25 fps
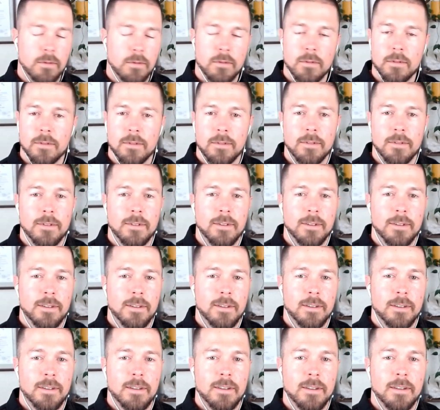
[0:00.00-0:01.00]
Ooh,
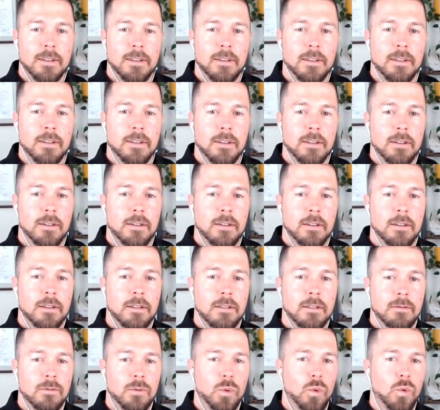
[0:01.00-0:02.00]
let us know. We would
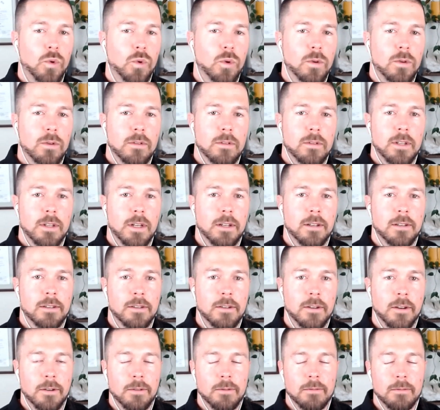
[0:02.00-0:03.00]
love to be part of that
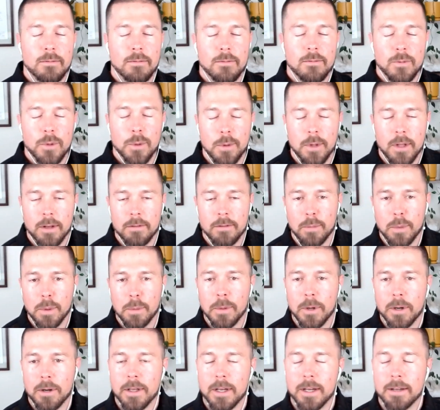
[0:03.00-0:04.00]
we would love to be able to,
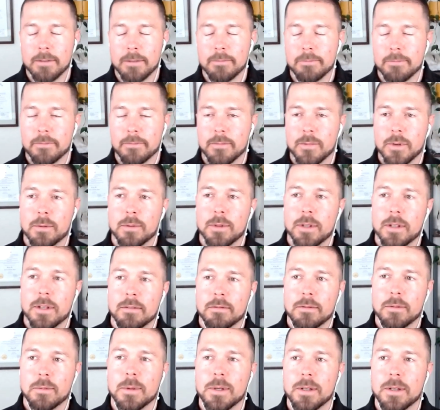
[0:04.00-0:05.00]
to come
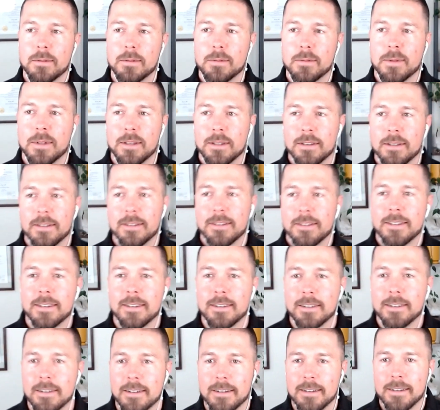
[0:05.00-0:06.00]
on in.
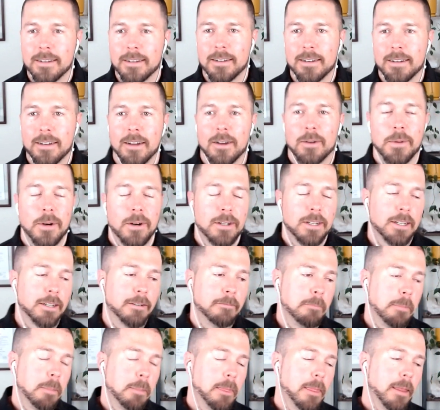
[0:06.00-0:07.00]
Emily, anything
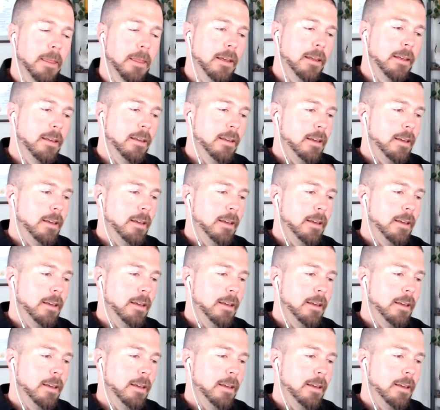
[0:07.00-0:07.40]
else for GM?